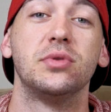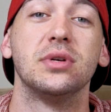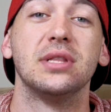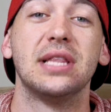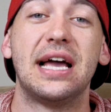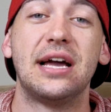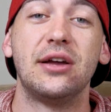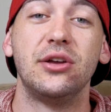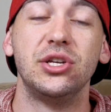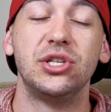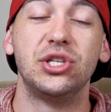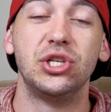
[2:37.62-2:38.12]
to
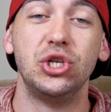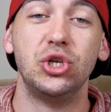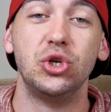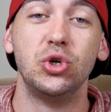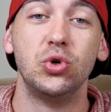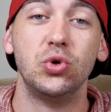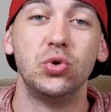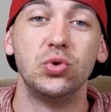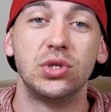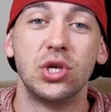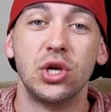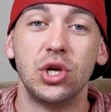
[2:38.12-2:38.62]
allow you to
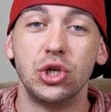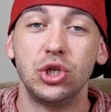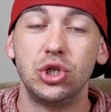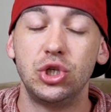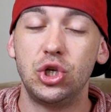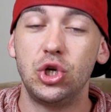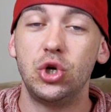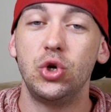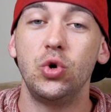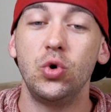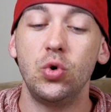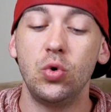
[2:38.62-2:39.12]
use
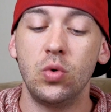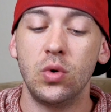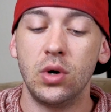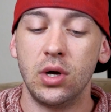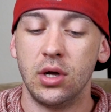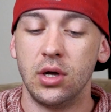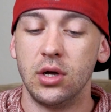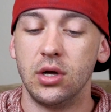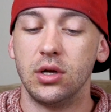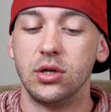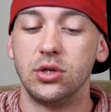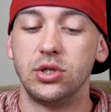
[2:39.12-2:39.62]
two
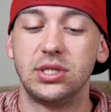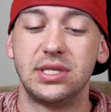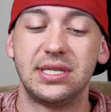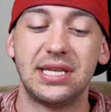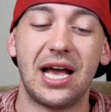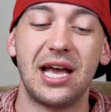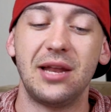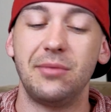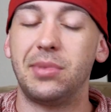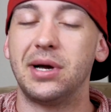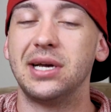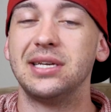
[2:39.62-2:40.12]

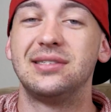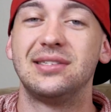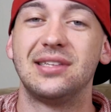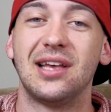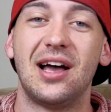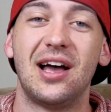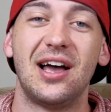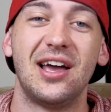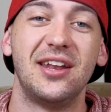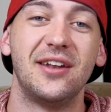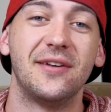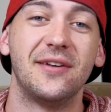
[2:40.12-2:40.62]

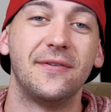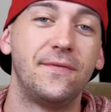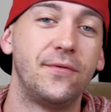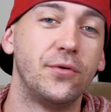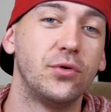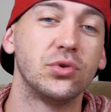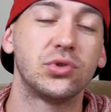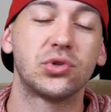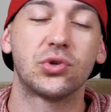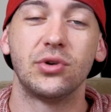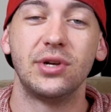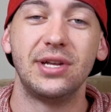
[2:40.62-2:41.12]
side-by-side
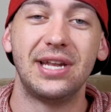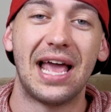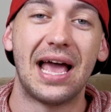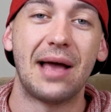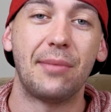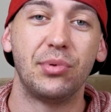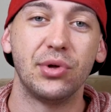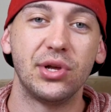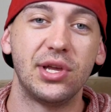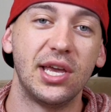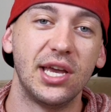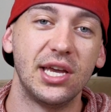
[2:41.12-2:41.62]
full-screen
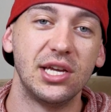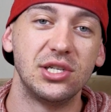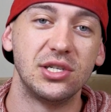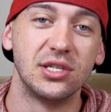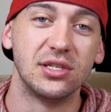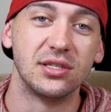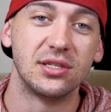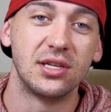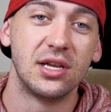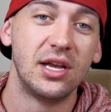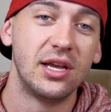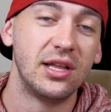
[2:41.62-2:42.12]

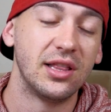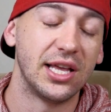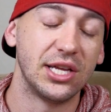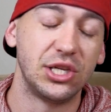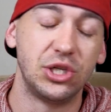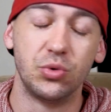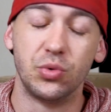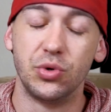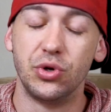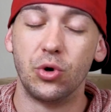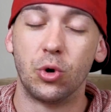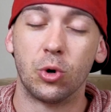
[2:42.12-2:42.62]
applications
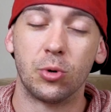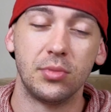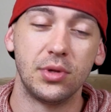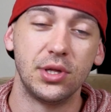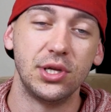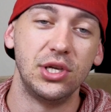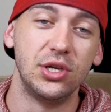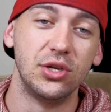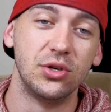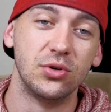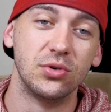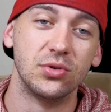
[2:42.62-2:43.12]
like you would
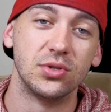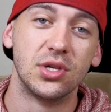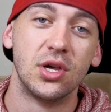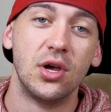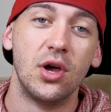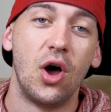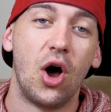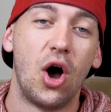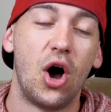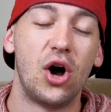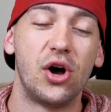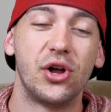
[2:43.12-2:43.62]
normally use
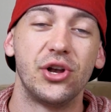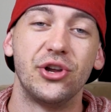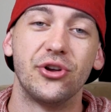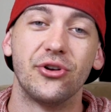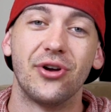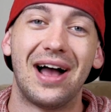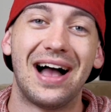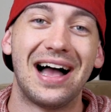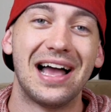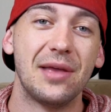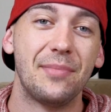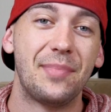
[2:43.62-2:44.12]
on
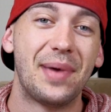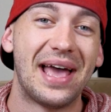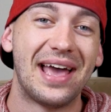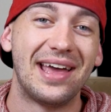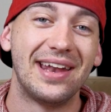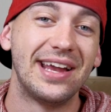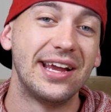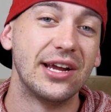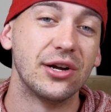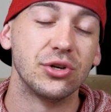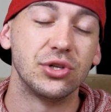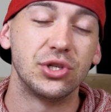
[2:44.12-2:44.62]
your
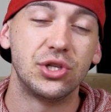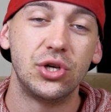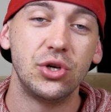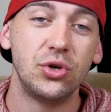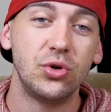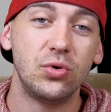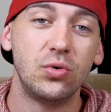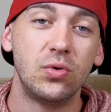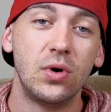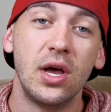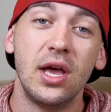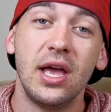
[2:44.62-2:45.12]
iPad Air
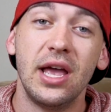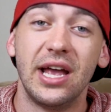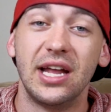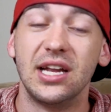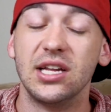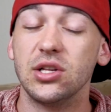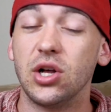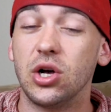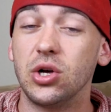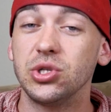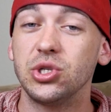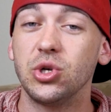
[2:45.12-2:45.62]
2,
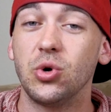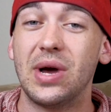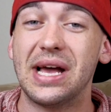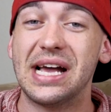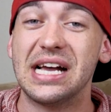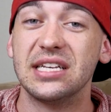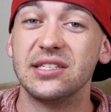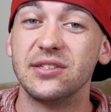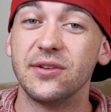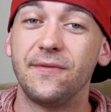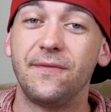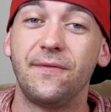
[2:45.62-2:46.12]
and it also
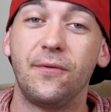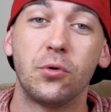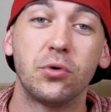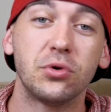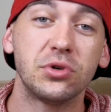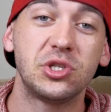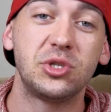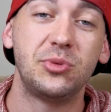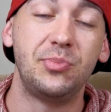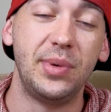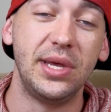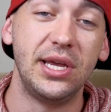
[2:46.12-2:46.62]
has
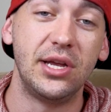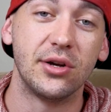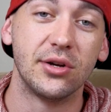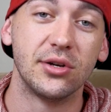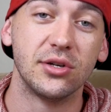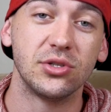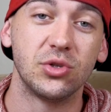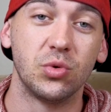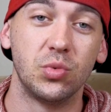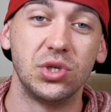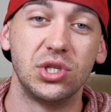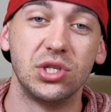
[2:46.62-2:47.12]
4
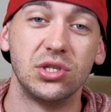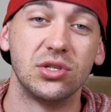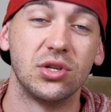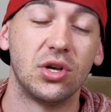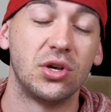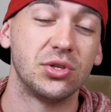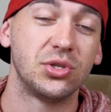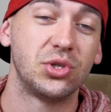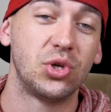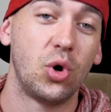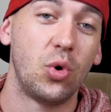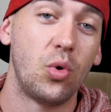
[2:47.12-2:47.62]
speakers, which is
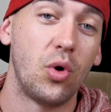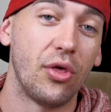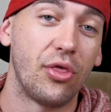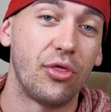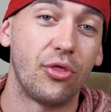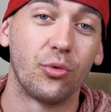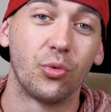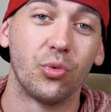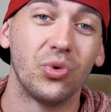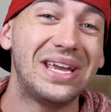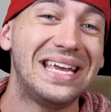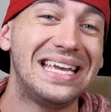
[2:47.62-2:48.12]
also
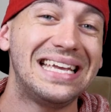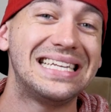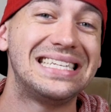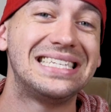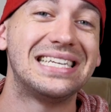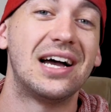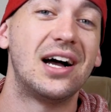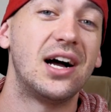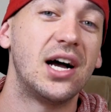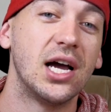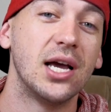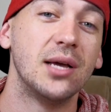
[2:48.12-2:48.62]
3
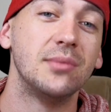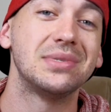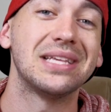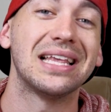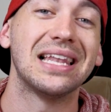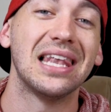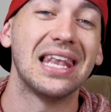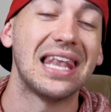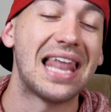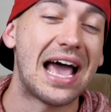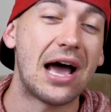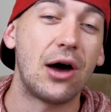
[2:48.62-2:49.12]

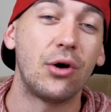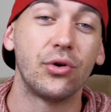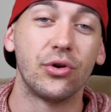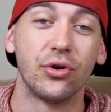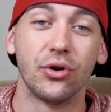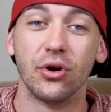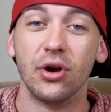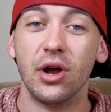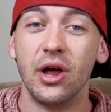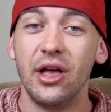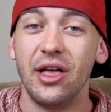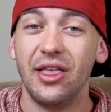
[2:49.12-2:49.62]
times
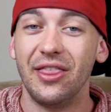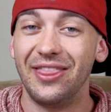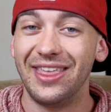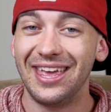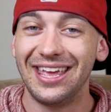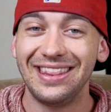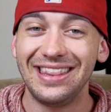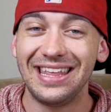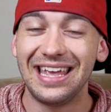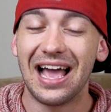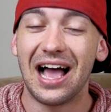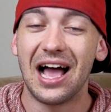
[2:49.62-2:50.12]
louder
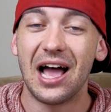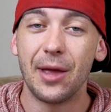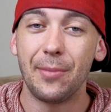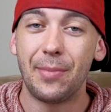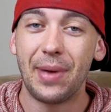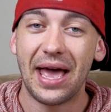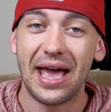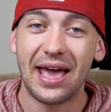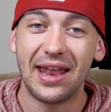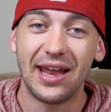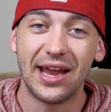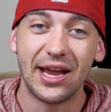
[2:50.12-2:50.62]
than the
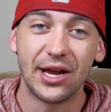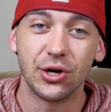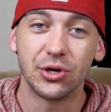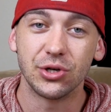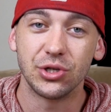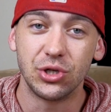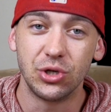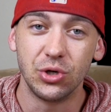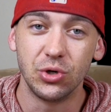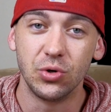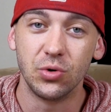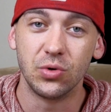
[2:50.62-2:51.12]
iPad Air
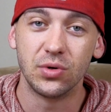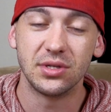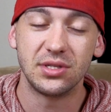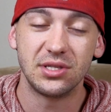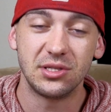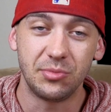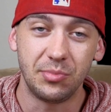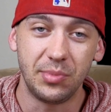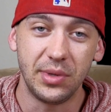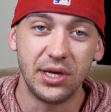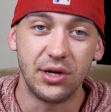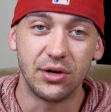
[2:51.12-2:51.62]
2
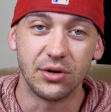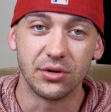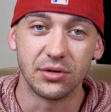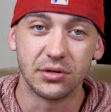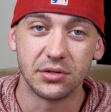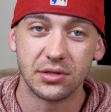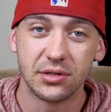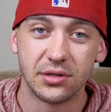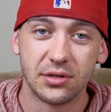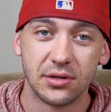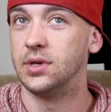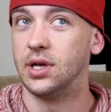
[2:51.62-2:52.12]

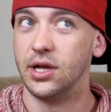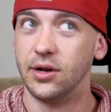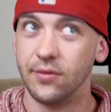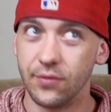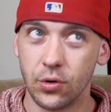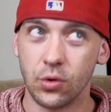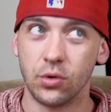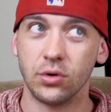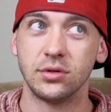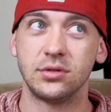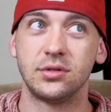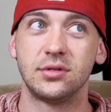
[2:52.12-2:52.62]
speakers. And of
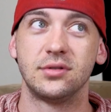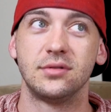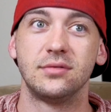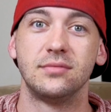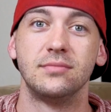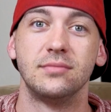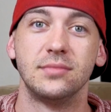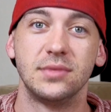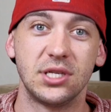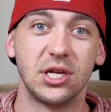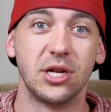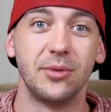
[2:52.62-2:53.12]
course,
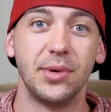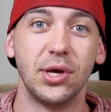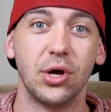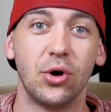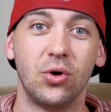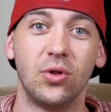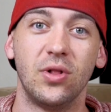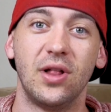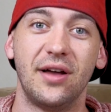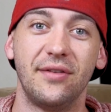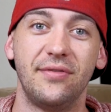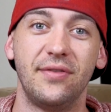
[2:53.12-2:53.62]
it's going to be a
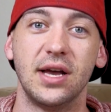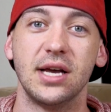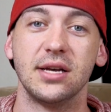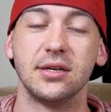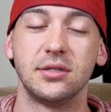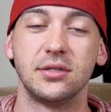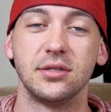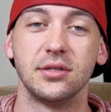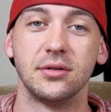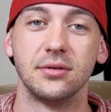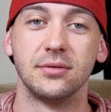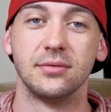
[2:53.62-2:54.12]
whole lot
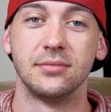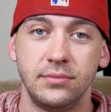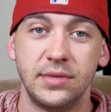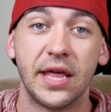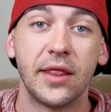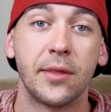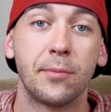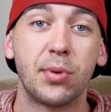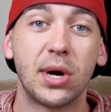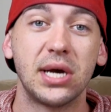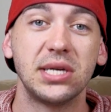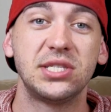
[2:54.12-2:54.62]
faster.
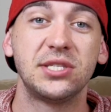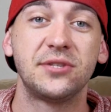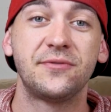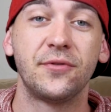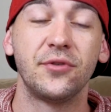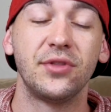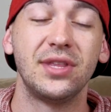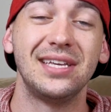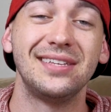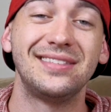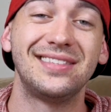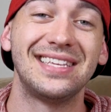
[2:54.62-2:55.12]
Now, the prices
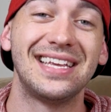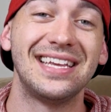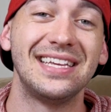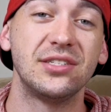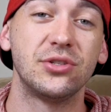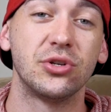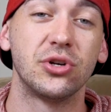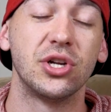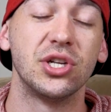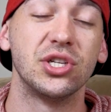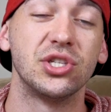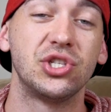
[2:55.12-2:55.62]
for these
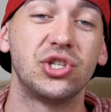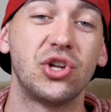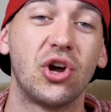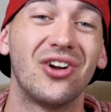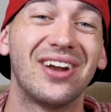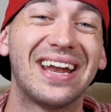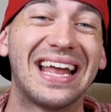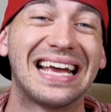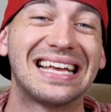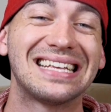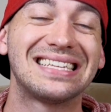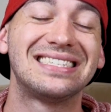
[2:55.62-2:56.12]
things are going to
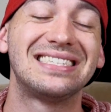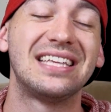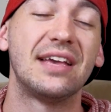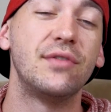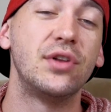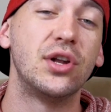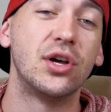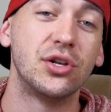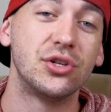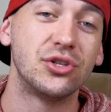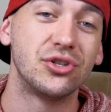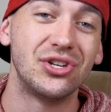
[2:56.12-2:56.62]
start at
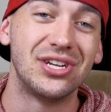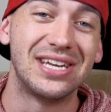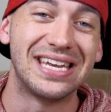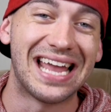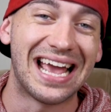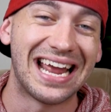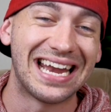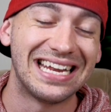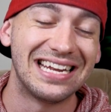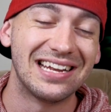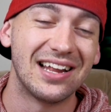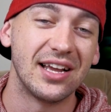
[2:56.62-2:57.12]

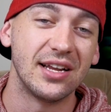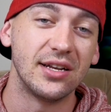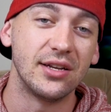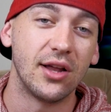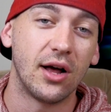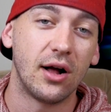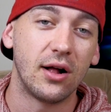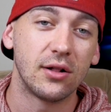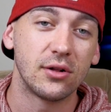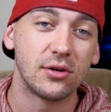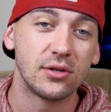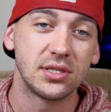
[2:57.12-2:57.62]

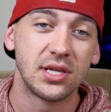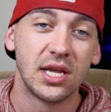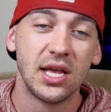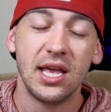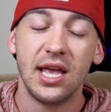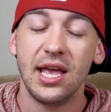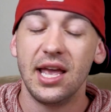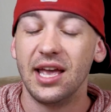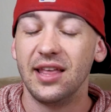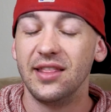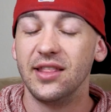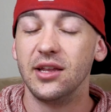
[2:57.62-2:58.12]
$799
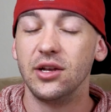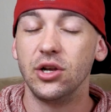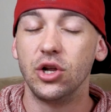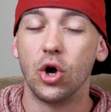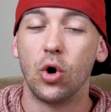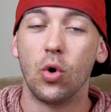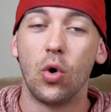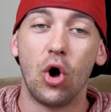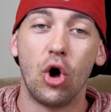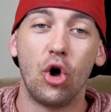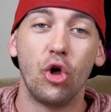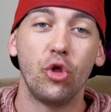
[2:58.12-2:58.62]
and then
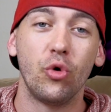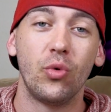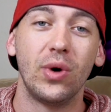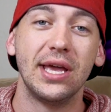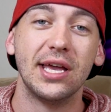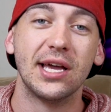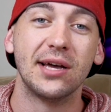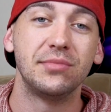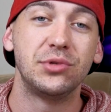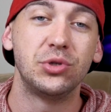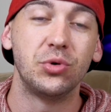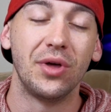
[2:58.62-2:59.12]
go all the
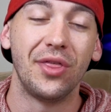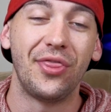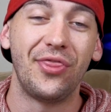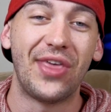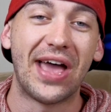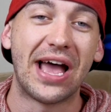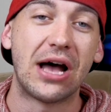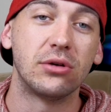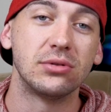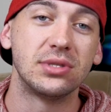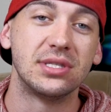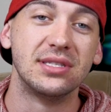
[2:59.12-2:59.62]
way up to
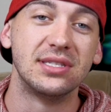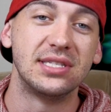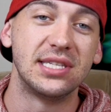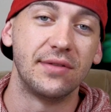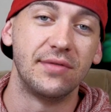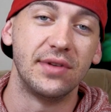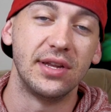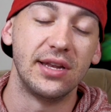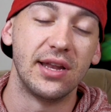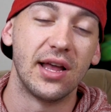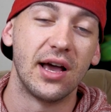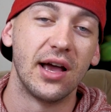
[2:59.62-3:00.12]

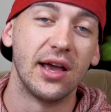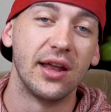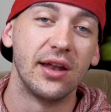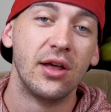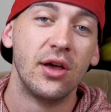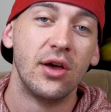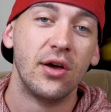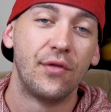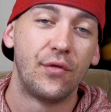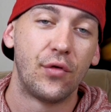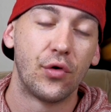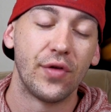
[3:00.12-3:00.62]

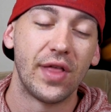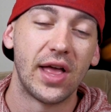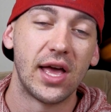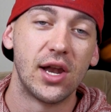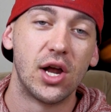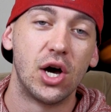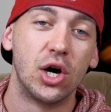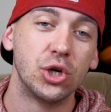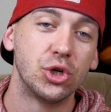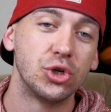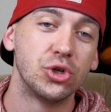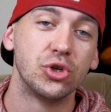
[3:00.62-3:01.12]
$1,079 for
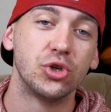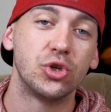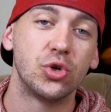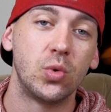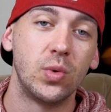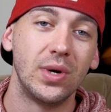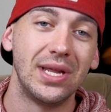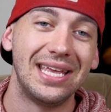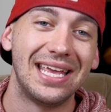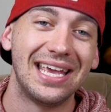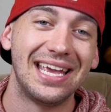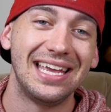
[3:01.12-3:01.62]
that
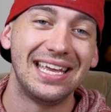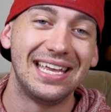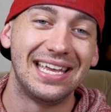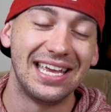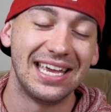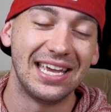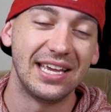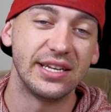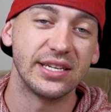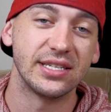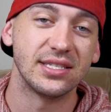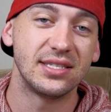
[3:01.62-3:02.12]
128
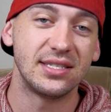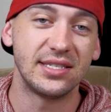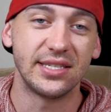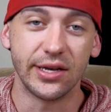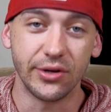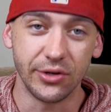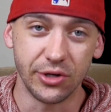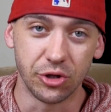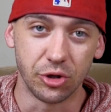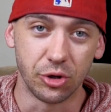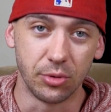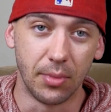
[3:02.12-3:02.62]
gig
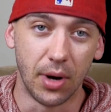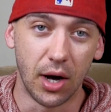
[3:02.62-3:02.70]
cellular